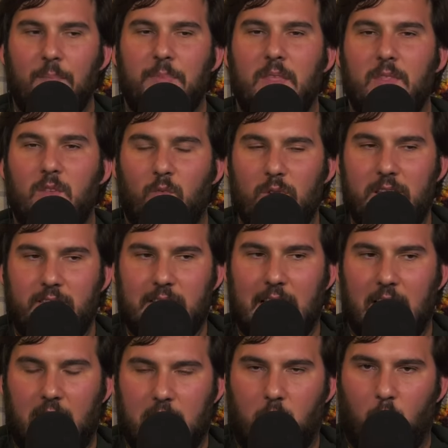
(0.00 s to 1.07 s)
The reason
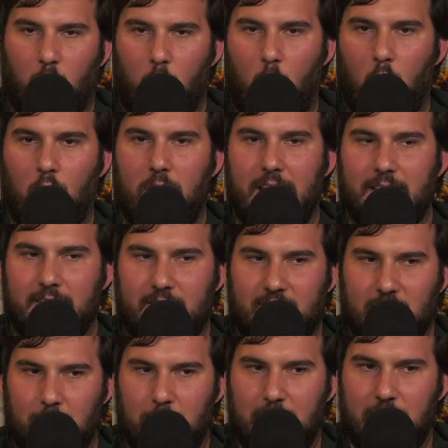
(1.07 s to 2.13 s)
I like War a
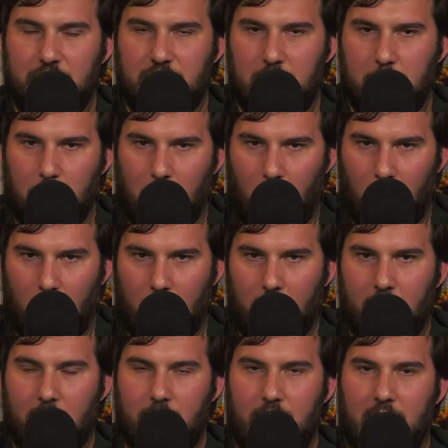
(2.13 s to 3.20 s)
smidgy more
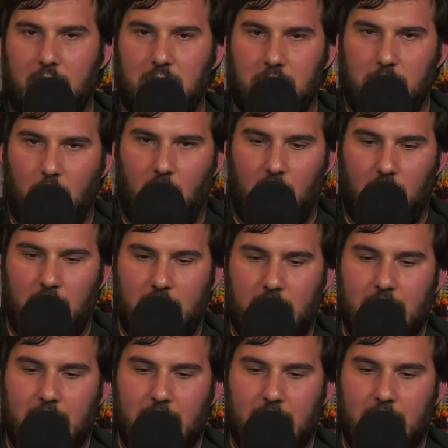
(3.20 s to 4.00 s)
than Dawn